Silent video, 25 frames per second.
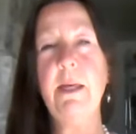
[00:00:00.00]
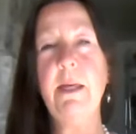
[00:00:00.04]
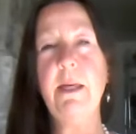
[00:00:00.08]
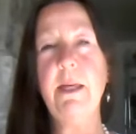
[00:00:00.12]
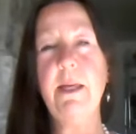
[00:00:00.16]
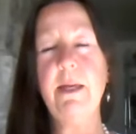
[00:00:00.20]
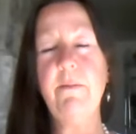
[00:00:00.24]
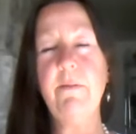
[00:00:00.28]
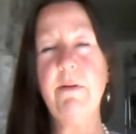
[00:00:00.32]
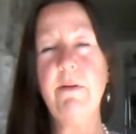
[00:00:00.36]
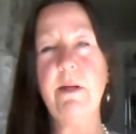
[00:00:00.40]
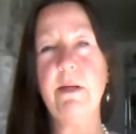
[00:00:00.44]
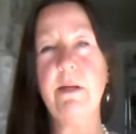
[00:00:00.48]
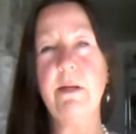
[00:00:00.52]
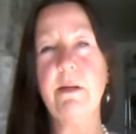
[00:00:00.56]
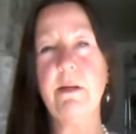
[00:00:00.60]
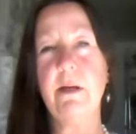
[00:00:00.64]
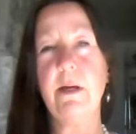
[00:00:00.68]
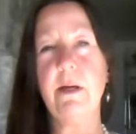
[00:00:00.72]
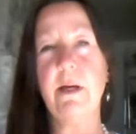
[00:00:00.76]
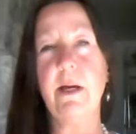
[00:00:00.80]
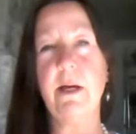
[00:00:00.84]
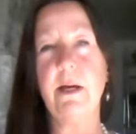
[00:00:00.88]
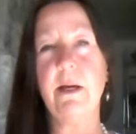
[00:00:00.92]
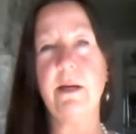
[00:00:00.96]
Even
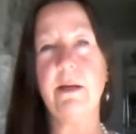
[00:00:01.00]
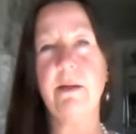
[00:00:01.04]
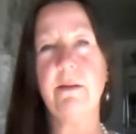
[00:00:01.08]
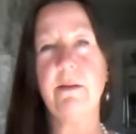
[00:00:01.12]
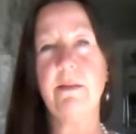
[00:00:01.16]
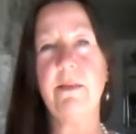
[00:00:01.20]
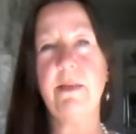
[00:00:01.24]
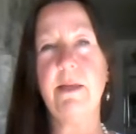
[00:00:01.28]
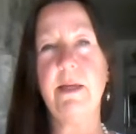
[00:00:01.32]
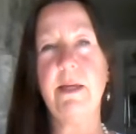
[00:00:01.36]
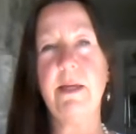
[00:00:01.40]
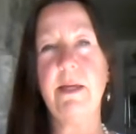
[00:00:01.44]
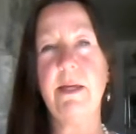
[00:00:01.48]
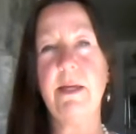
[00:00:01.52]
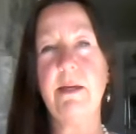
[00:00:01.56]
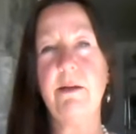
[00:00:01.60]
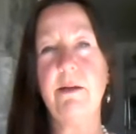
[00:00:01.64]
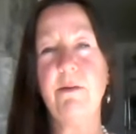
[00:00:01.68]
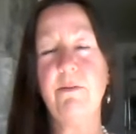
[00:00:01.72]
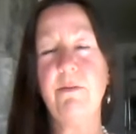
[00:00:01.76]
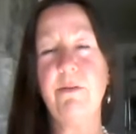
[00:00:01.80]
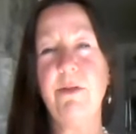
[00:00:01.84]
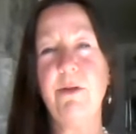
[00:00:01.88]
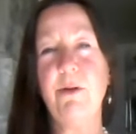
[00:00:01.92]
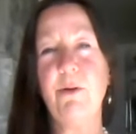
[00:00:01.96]

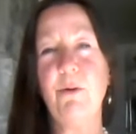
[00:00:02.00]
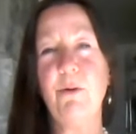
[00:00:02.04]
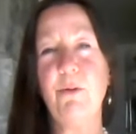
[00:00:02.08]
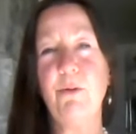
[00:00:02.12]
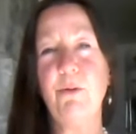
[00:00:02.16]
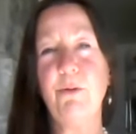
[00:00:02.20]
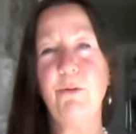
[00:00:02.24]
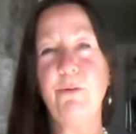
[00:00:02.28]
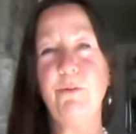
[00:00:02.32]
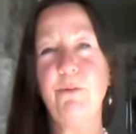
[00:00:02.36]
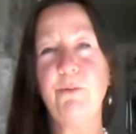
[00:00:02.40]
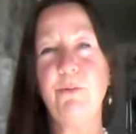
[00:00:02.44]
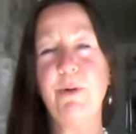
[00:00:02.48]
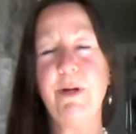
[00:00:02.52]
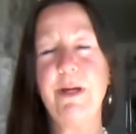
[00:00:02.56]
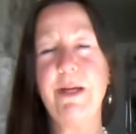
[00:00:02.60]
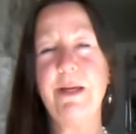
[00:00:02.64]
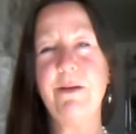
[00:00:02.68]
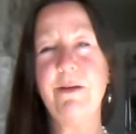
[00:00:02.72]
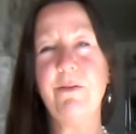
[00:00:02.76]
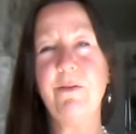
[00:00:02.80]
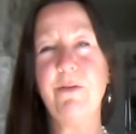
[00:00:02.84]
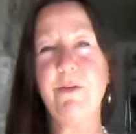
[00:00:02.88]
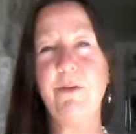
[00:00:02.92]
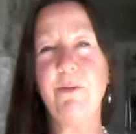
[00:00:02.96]
the old
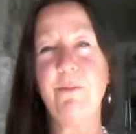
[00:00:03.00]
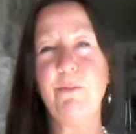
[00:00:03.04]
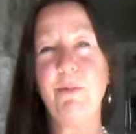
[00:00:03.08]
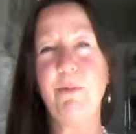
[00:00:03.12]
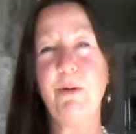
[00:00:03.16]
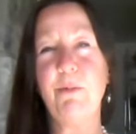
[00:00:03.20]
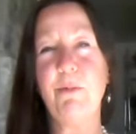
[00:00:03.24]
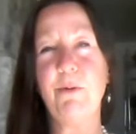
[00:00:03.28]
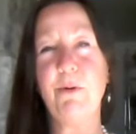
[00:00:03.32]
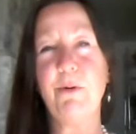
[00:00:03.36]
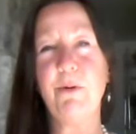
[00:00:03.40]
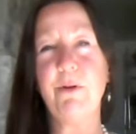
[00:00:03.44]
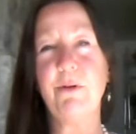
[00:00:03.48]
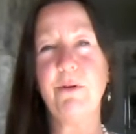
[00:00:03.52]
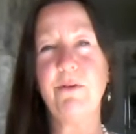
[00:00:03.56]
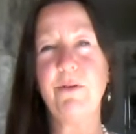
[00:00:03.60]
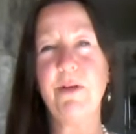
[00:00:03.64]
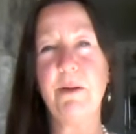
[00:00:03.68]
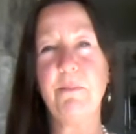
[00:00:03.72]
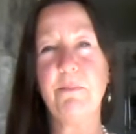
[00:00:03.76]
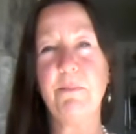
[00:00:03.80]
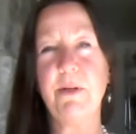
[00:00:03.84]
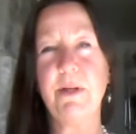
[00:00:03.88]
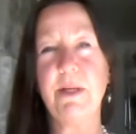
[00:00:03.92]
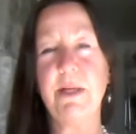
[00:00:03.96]
ways that we were
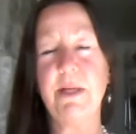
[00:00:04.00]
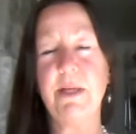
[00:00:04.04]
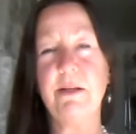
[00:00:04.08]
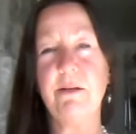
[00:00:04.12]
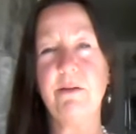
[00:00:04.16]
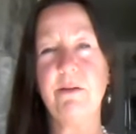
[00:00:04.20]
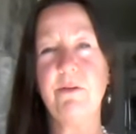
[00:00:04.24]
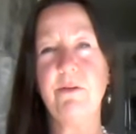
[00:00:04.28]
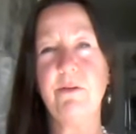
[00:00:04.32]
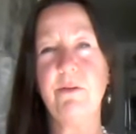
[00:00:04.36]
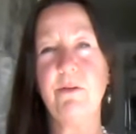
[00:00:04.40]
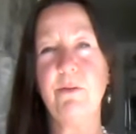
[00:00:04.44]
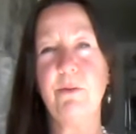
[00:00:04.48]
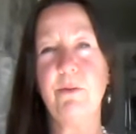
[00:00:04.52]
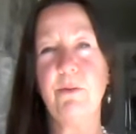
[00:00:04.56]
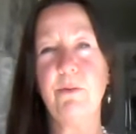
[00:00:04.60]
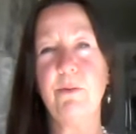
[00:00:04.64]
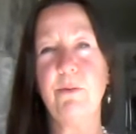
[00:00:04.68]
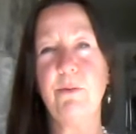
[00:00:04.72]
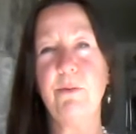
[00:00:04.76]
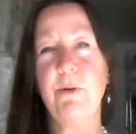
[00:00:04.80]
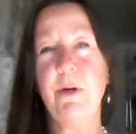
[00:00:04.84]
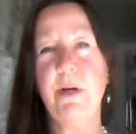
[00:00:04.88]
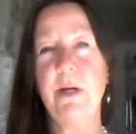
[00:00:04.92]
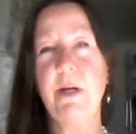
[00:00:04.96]
attempting
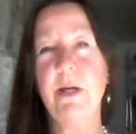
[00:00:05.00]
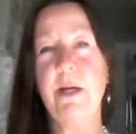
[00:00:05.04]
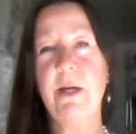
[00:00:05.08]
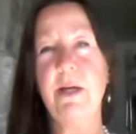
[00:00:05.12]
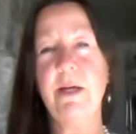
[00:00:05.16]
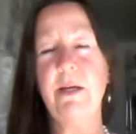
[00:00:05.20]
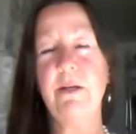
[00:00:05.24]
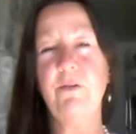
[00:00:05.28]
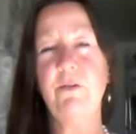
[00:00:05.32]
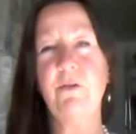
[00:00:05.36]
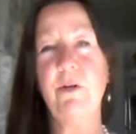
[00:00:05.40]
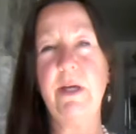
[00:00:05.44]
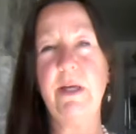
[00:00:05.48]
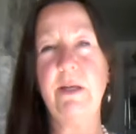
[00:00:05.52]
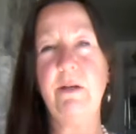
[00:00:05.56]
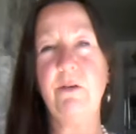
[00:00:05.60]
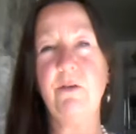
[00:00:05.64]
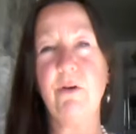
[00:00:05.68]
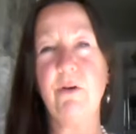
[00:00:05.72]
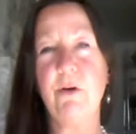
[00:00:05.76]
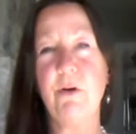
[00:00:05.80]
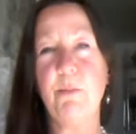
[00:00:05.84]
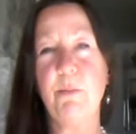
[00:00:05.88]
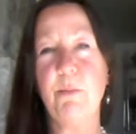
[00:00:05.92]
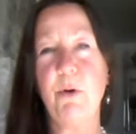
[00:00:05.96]
to change
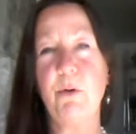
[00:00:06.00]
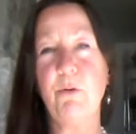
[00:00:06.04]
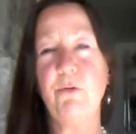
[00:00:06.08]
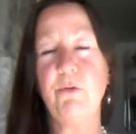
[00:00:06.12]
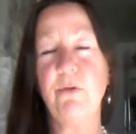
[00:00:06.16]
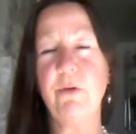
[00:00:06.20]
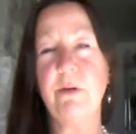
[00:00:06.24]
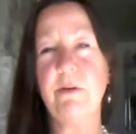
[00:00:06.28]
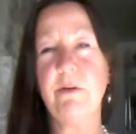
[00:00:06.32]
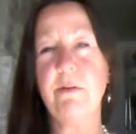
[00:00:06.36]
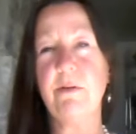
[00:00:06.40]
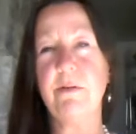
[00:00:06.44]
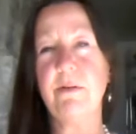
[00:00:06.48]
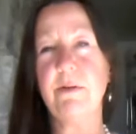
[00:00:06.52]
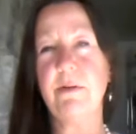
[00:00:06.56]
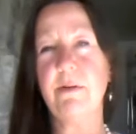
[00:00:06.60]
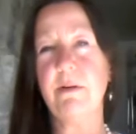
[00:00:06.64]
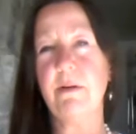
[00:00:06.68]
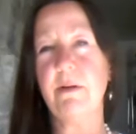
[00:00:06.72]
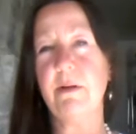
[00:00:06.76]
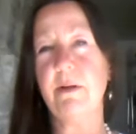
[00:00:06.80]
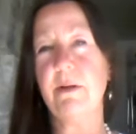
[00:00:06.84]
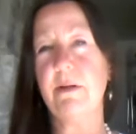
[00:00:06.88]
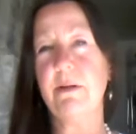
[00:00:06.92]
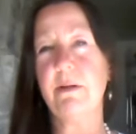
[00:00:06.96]
our emotions,
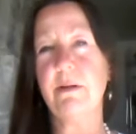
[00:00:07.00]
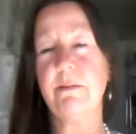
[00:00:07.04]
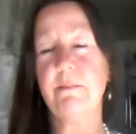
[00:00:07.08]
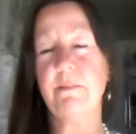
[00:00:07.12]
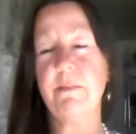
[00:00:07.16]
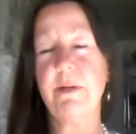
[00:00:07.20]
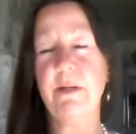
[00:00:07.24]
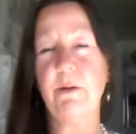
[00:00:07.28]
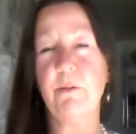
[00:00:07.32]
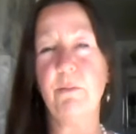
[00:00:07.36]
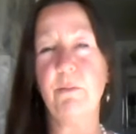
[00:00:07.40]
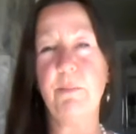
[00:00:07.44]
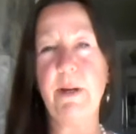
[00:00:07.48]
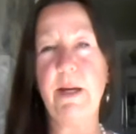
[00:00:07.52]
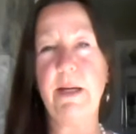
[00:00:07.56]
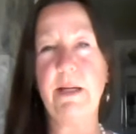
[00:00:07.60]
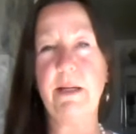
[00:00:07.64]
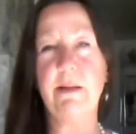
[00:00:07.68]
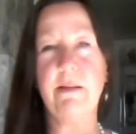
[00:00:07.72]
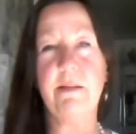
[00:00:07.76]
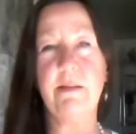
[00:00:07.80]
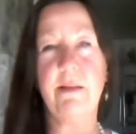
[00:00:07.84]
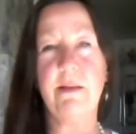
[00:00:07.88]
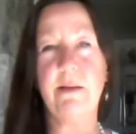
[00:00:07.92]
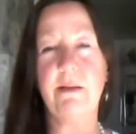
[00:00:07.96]
back
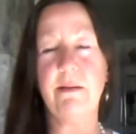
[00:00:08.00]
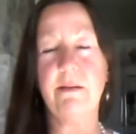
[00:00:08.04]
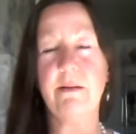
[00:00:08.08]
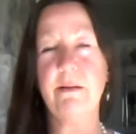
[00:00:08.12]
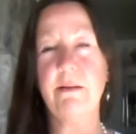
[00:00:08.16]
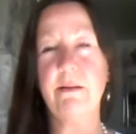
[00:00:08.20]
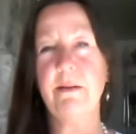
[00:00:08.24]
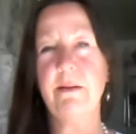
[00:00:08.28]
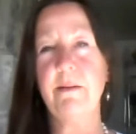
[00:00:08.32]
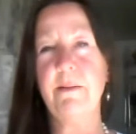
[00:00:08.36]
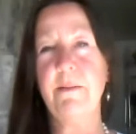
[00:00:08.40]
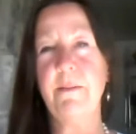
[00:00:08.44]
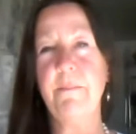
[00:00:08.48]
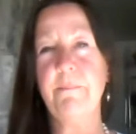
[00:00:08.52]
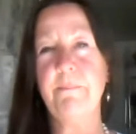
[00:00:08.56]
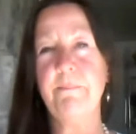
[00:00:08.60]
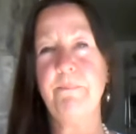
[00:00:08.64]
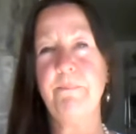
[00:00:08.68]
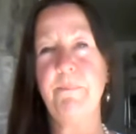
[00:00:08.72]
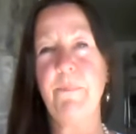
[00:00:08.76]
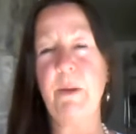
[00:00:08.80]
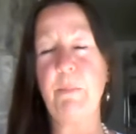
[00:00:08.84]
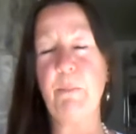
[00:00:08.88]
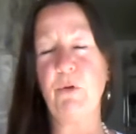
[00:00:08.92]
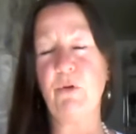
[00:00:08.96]

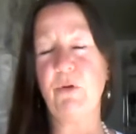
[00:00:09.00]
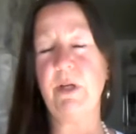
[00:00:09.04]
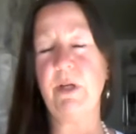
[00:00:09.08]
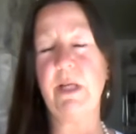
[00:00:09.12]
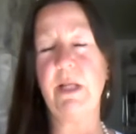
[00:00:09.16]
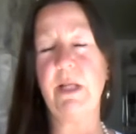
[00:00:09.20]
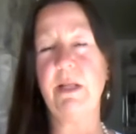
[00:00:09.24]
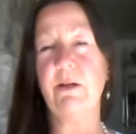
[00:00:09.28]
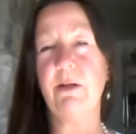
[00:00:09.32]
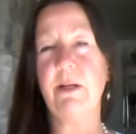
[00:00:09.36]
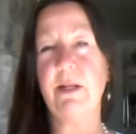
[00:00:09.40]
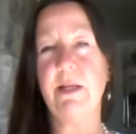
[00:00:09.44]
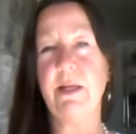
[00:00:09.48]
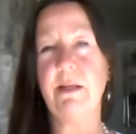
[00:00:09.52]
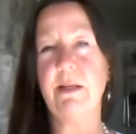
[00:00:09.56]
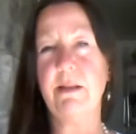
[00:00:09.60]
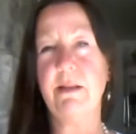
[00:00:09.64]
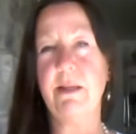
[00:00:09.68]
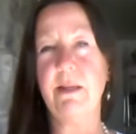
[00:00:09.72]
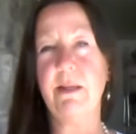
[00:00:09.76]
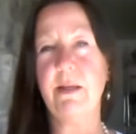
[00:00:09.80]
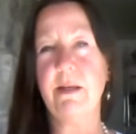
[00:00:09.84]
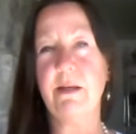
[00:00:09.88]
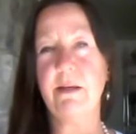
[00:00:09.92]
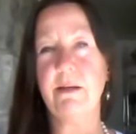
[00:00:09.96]
particularly
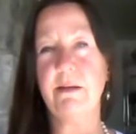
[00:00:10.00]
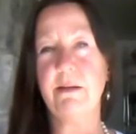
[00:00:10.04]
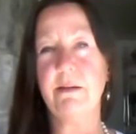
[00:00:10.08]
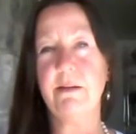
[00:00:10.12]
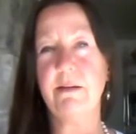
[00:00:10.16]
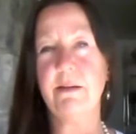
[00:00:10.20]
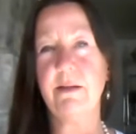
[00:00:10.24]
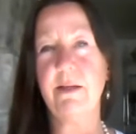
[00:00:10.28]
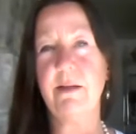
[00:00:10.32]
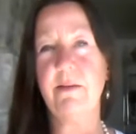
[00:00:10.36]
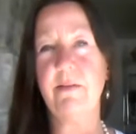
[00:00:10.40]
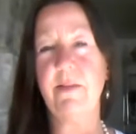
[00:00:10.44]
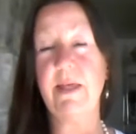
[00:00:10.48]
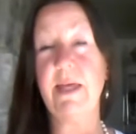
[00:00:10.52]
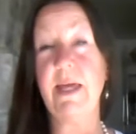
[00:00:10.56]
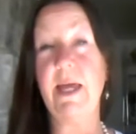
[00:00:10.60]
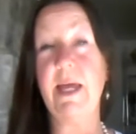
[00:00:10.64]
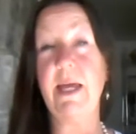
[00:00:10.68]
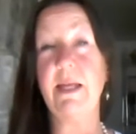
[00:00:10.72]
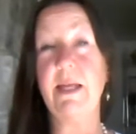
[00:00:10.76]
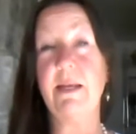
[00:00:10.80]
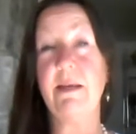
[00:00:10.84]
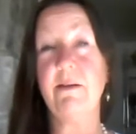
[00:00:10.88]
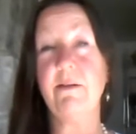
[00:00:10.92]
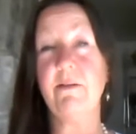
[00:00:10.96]
in the
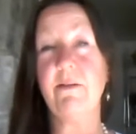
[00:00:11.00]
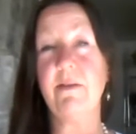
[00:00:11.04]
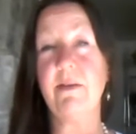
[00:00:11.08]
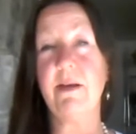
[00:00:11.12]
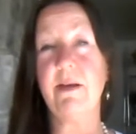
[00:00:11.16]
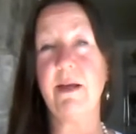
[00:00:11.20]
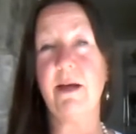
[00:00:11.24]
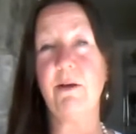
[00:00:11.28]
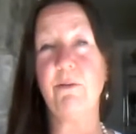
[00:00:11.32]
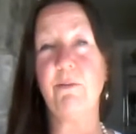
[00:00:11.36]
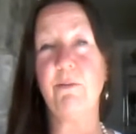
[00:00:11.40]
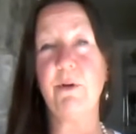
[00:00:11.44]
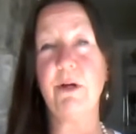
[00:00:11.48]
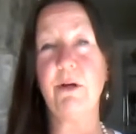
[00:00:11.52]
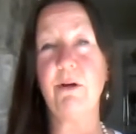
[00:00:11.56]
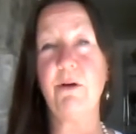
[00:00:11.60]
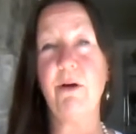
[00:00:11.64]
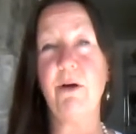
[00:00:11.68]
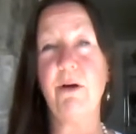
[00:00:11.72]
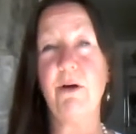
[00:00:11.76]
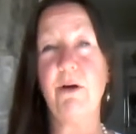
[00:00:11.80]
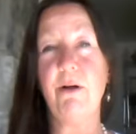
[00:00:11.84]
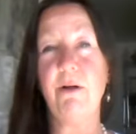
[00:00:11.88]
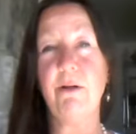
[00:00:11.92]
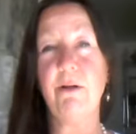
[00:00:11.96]
80s, that I
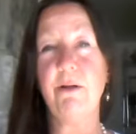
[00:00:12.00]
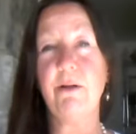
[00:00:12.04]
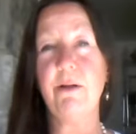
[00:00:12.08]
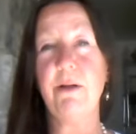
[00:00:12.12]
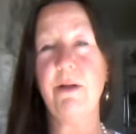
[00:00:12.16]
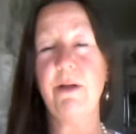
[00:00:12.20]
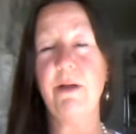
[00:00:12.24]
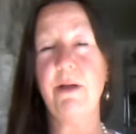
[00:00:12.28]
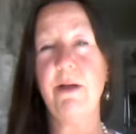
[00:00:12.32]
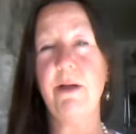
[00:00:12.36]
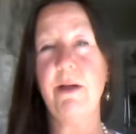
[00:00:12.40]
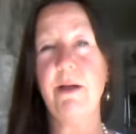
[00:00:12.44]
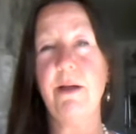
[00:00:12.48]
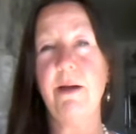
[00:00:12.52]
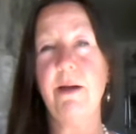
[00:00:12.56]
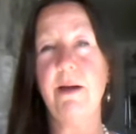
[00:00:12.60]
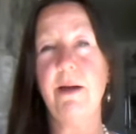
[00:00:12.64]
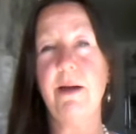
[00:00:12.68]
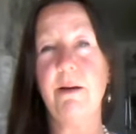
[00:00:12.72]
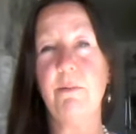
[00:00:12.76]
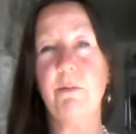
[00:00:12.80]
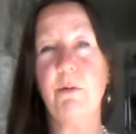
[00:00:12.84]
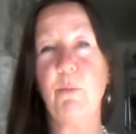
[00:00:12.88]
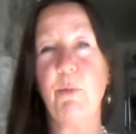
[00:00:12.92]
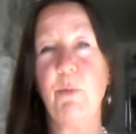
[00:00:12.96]
recall,
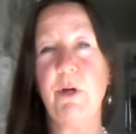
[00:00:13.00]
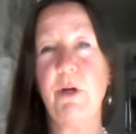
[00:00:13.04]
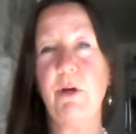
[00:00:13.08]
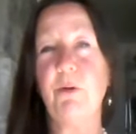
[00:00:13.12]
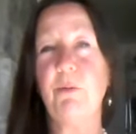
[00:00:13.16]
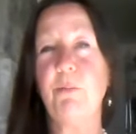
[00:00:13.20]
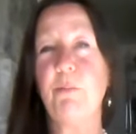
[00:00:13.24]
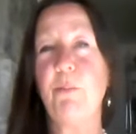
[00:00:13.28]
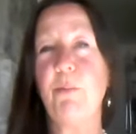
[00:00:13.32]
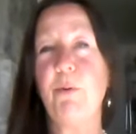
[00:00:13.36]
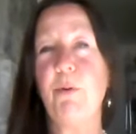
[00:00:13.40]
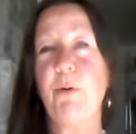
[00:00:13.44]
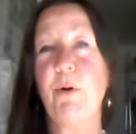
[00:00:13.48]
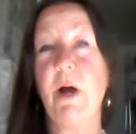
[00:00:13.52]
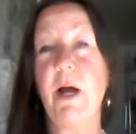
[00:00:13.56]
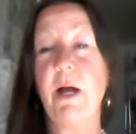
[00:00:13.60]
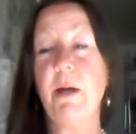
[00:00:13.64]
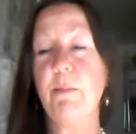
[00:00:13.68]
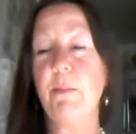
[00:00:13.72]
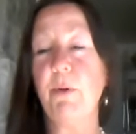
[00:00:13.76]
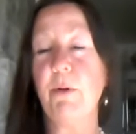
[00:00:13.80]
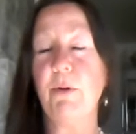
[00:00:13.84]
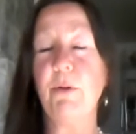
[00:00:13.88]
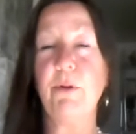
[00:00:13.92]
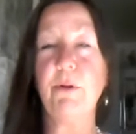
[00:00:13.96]
what we called
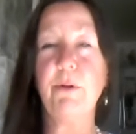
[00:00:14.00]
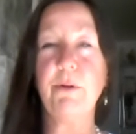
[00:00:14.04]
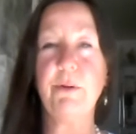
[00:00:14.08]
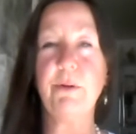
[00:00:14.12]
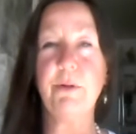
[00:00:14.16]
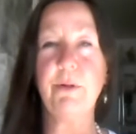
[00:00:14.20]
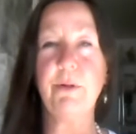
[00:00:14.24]
primal